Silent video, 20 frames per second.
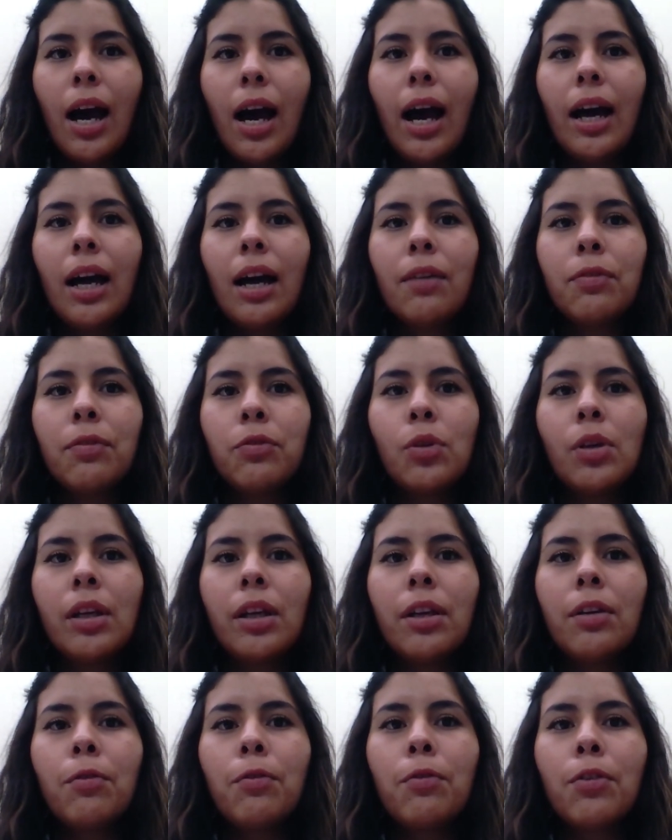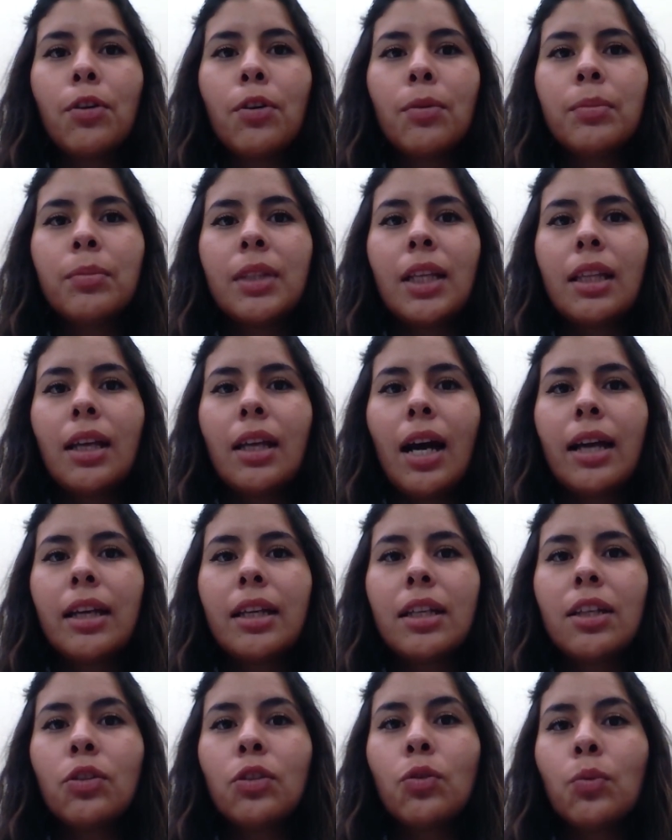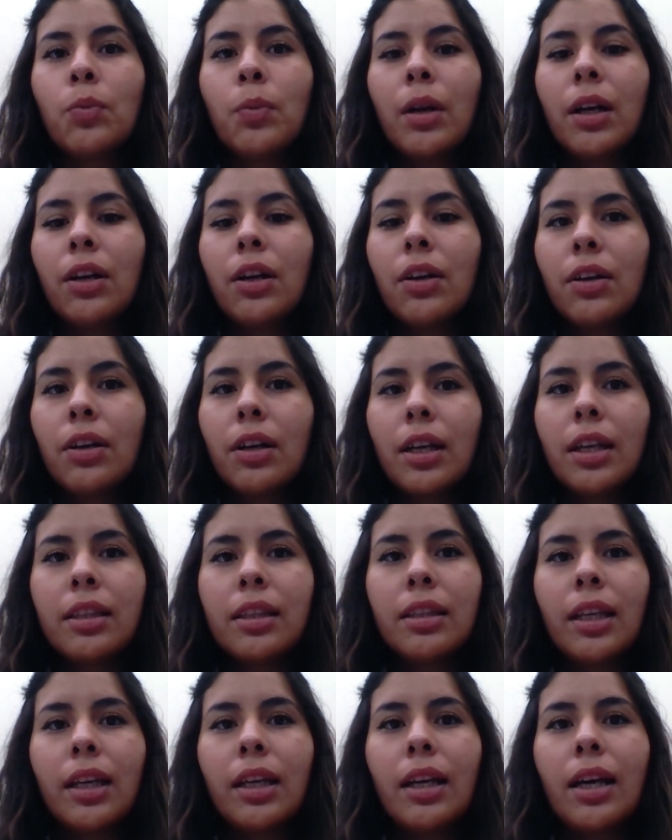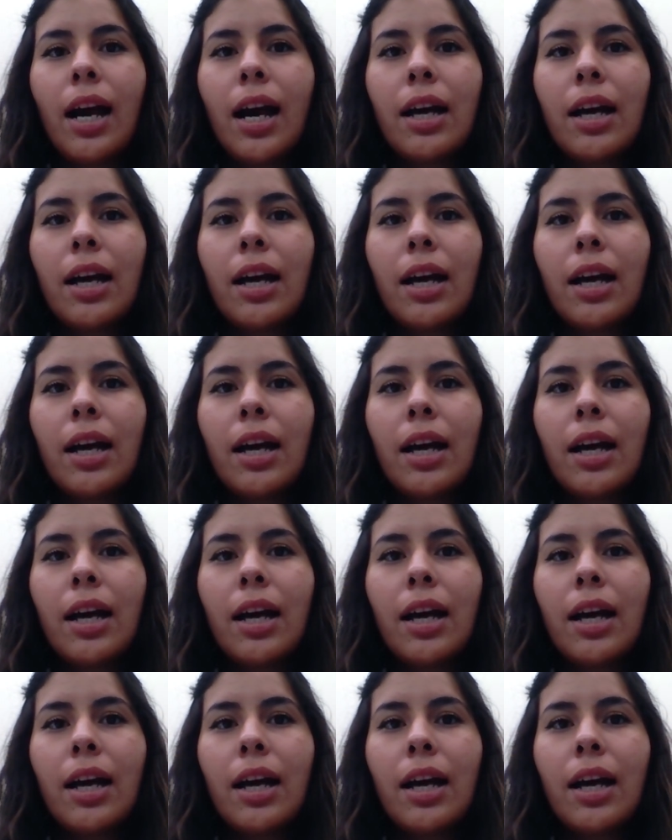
I have to learn from that I can do better and take